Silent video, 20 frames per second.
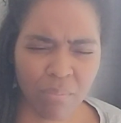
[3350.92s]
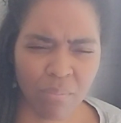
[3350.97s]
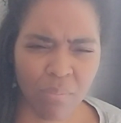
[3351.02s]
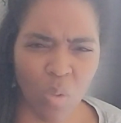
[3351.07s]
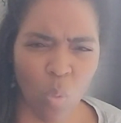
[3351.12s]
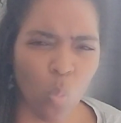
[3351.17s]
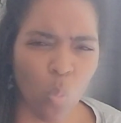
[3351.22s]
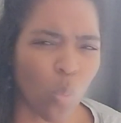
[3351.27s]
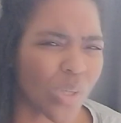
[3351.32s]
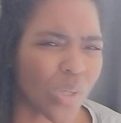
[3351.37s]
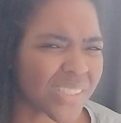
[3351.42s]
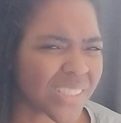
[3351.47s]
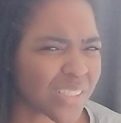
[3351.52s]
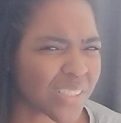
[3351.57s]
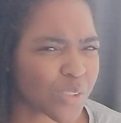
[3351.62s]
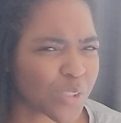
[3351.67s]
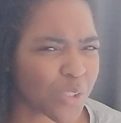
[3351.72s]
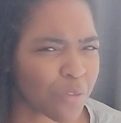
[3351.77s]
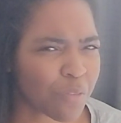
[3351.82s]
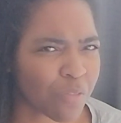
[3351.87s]
What's the
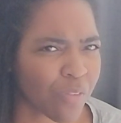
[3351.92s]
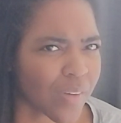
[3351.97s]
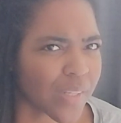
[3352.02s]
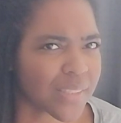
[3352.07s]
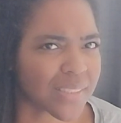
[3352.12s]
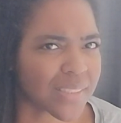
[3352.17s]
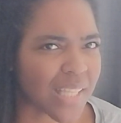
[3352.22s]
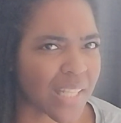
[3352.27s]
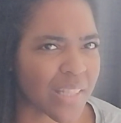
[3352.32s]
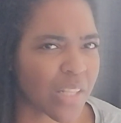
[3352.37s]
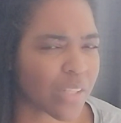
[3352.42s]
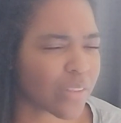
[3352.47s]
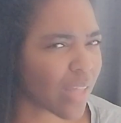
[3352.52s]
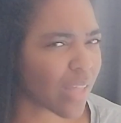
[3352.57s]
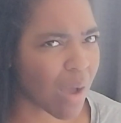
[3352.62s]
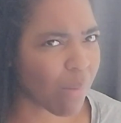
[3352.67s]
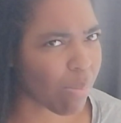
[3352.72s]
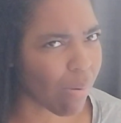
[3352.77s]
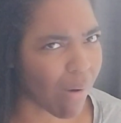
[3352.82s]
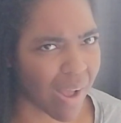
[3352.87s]
difference in the thought
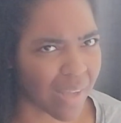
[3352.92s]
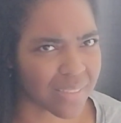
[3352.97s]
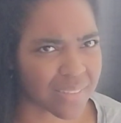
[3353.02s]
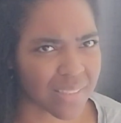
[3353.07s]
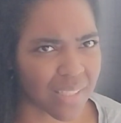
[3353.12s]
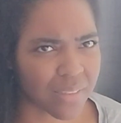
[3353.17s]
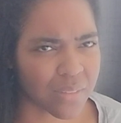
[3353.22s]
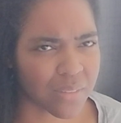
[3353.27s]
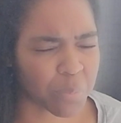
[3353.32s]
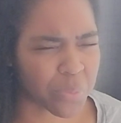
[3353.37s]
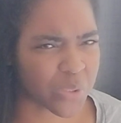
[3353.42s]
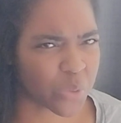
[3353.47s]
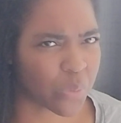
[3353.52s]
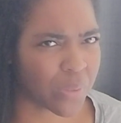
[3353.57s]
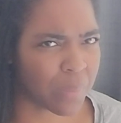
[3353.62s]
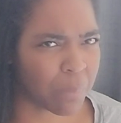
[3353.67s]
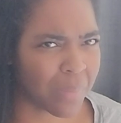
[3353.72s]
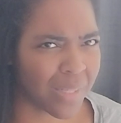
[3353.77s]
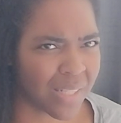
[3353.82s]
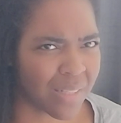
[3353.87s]
process between
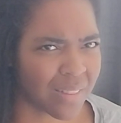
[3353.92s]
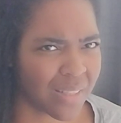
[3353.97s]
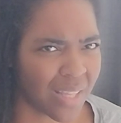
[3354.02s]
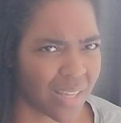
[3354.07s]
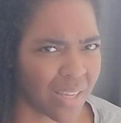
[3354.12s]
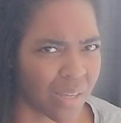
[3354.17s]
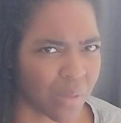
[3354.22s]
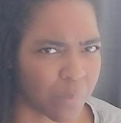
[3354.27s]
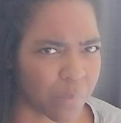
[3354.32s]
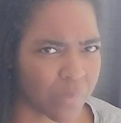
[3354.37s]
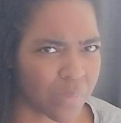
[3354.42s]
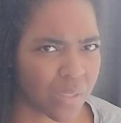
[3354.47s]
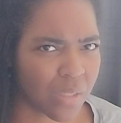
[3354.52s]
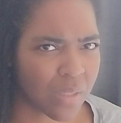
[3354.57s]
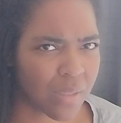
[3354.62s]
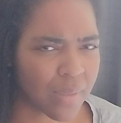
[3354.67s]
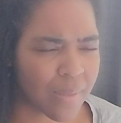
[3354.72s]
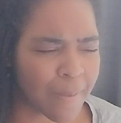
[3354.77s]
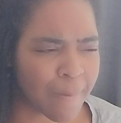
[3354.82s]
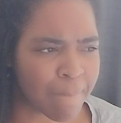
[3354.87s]
me and them?
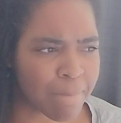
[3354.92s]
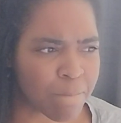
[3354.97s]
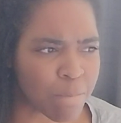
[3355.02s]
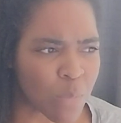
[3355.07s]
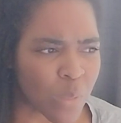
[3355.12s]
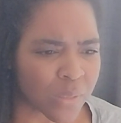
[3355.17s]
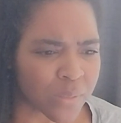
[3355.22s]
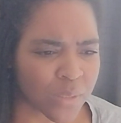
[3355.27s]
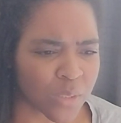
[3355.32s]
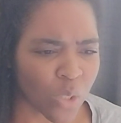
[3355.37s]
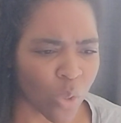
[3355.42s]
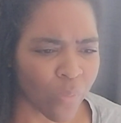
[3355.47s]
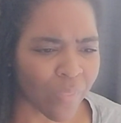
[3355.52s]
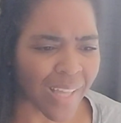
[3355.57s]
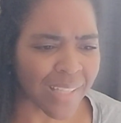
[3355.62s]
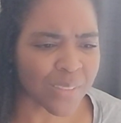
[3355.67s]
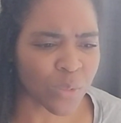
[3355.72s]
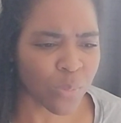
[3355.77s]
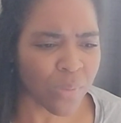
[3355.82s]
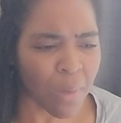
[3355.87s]
So that's
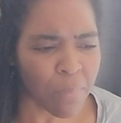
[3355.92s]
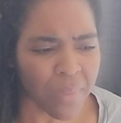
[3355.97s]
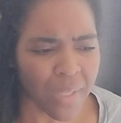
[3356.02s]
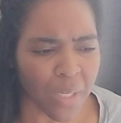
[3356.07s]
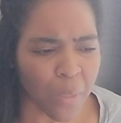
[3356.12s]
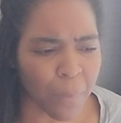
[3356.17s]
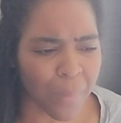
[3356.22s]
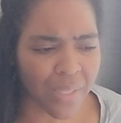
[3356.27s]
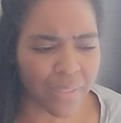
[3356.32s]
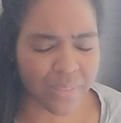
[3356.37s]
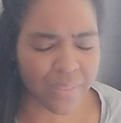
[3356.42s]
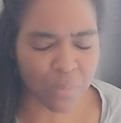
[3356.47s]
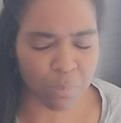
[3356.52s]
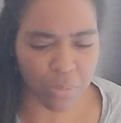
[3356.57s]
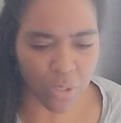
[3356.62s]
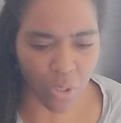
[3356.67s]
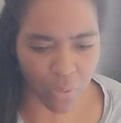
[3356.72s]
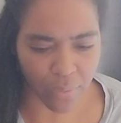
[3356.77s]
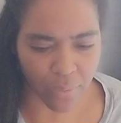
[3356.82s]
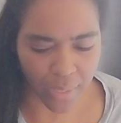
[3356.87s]
what I'm going to be
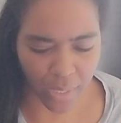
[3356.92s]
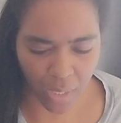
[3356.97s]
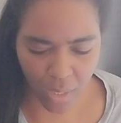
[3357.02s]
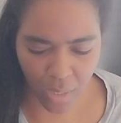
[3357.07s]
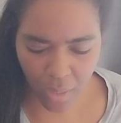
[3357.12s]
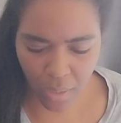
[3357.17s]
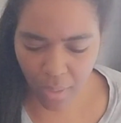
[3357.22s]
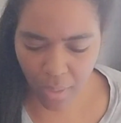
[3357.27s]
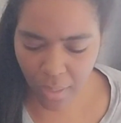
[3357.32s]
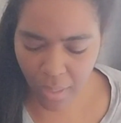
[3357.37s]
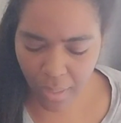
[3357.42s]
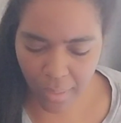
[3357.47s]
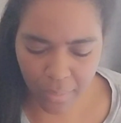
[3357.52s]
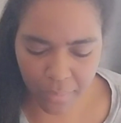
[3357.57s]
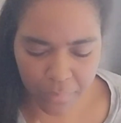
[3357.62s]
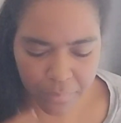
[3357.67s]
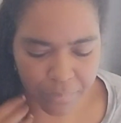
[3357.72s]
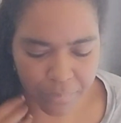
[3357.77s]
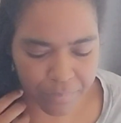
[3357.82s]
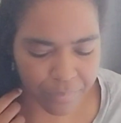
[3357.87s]
exploring.
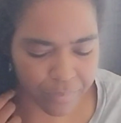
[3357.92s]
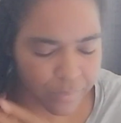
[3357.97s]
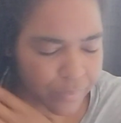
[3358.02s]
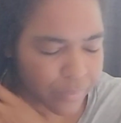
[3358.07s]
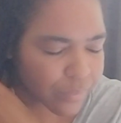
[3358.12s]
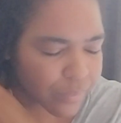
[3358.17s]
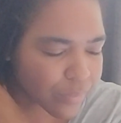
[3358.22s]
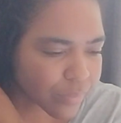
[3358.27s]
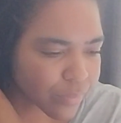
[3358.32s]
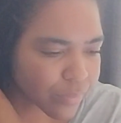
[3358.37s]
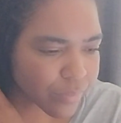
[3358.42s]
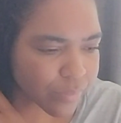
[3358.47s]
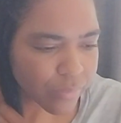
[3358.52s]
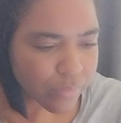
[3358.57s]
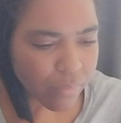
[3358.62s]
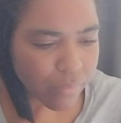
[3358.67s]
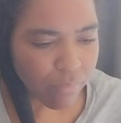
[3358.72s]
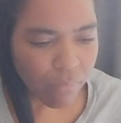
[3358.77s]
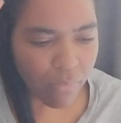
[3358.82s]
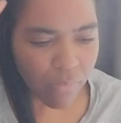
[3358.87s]
And
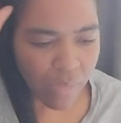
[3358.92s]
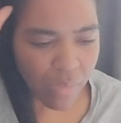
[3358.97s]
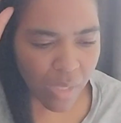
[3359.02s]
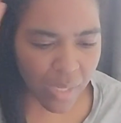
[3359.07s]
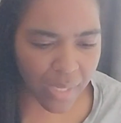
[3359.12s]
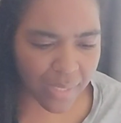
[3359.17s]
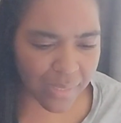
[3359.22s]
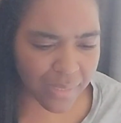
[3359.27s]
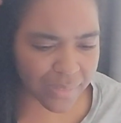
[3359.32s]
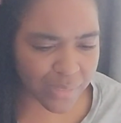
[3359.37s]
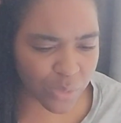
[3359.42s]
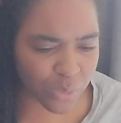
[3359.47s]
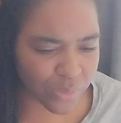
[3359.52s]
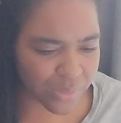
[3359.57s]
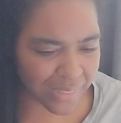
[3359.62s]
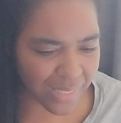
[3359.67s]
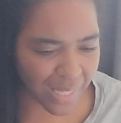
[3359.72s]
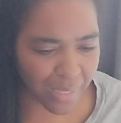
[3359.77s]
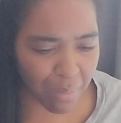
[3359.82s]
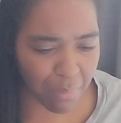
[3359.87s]
as soon as I
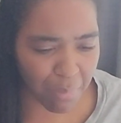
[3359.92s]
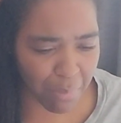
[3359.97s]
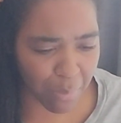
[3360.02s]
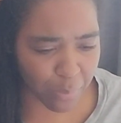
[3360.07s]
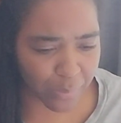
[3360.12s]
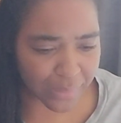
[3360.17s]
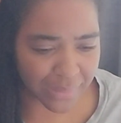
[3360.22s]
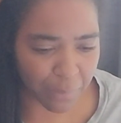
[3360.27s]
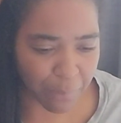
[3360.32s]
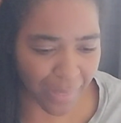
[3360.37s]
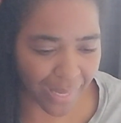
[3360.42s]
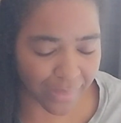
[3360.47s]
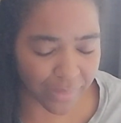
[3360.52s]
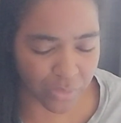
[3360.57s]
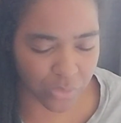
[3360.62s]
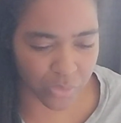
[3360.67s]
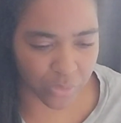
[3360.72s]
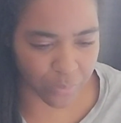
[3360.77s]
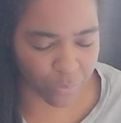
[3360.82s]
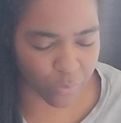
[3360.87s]
come up with some answers,
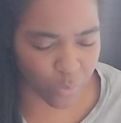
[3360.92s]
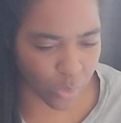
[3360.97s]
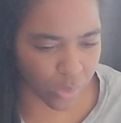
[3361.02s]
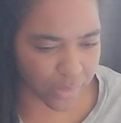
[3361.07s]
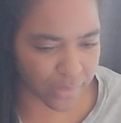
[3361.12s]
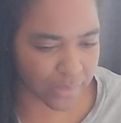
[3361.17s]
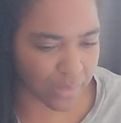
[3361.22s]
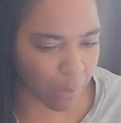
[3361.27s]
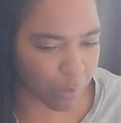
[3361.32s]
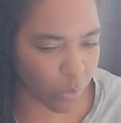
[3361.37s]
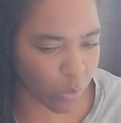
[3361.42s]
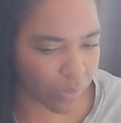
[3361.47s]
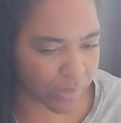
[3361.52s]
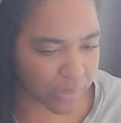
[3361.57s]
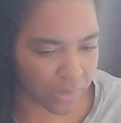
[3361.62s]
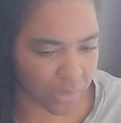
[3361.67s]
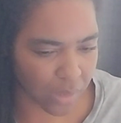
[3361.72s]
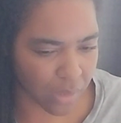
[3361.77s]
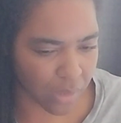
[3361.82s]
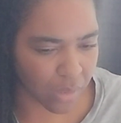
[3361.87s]
of course, I'm going
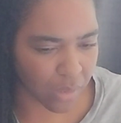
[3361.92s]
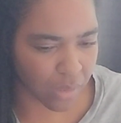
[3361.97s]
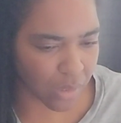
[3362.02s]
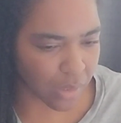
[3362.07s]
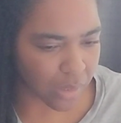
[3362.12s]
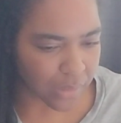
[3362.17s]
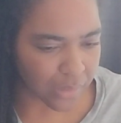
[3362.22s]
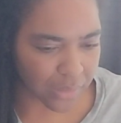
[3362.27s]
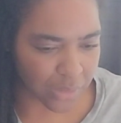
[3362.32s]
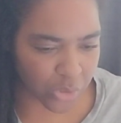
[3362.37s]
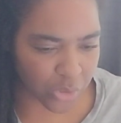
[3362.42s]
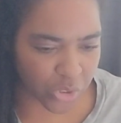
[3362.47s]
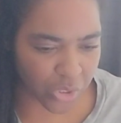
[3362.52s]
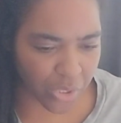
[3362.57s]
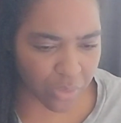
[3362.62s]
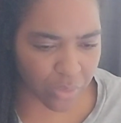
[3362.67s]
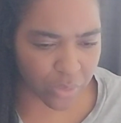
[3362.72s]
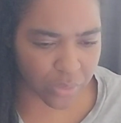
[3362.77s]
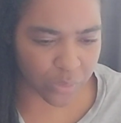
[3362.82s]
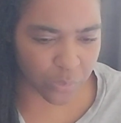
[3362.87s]
to share
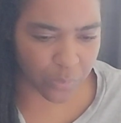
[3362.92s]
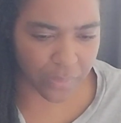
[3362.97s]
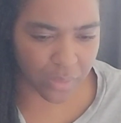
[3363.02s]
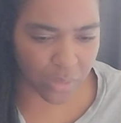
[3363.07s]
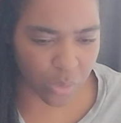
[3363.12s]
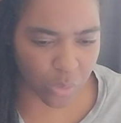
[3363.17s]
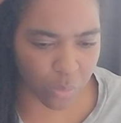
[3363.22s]
those with you.